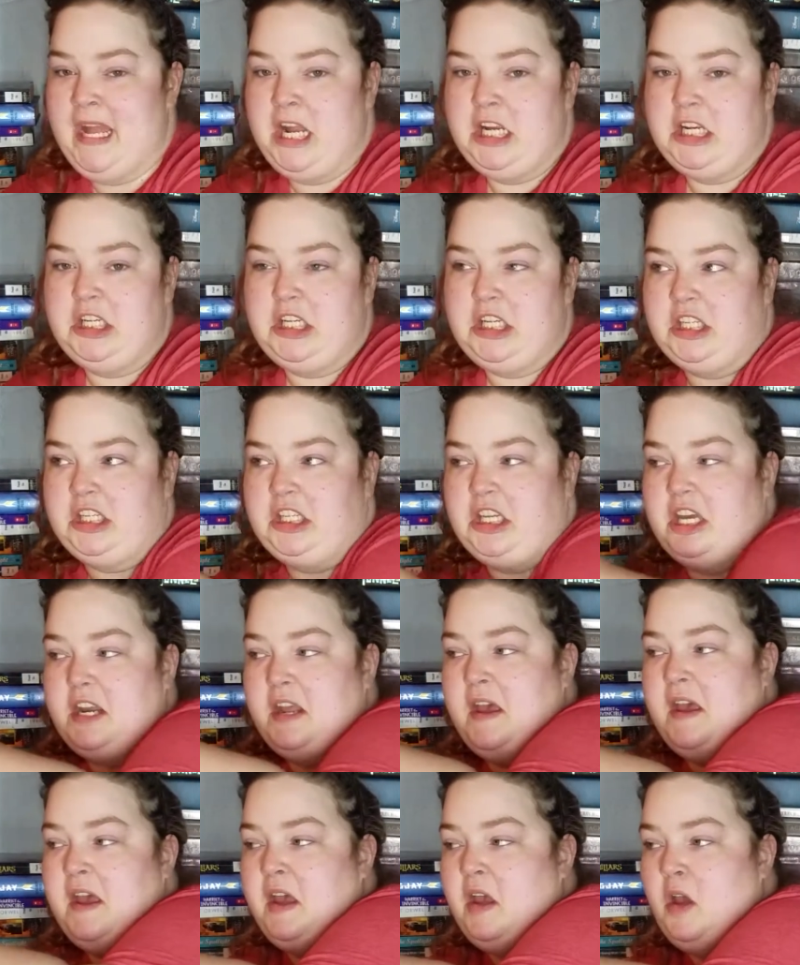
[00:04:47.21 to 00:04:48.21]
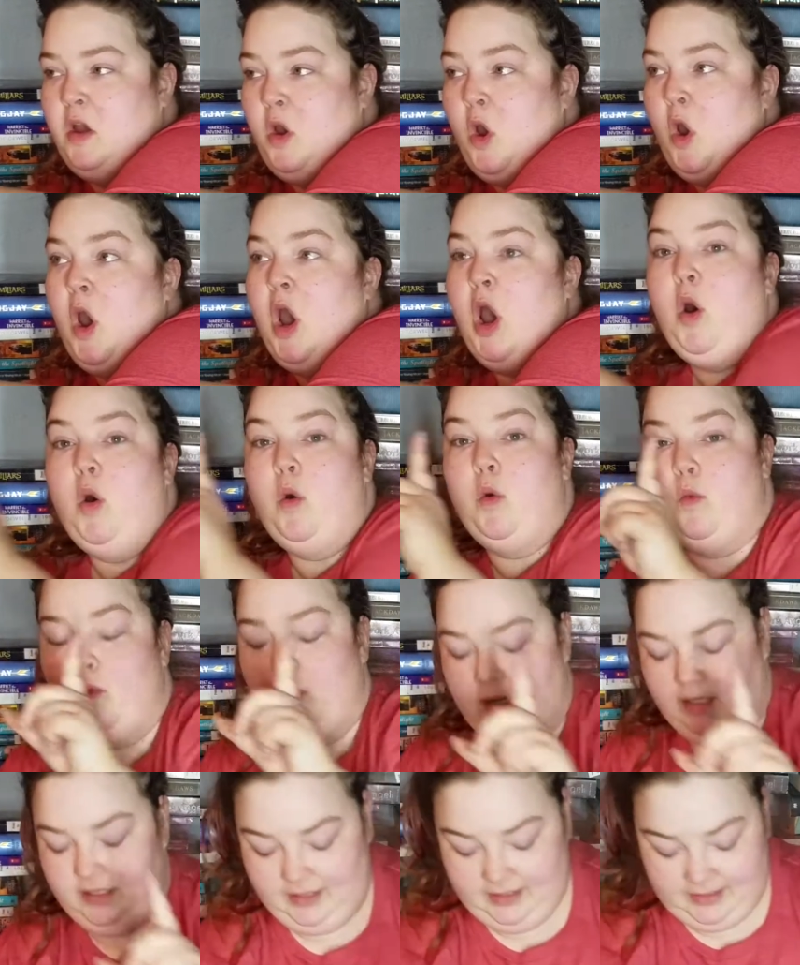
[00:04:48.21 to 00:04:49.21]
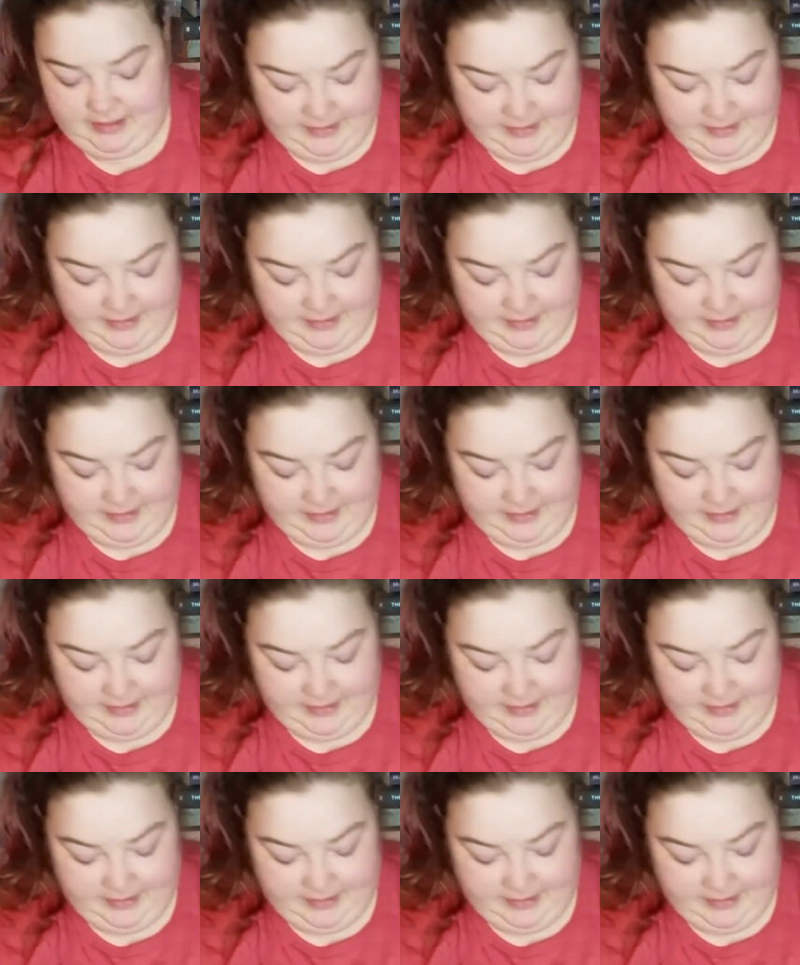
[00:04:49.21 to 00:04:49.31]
Just gonna one.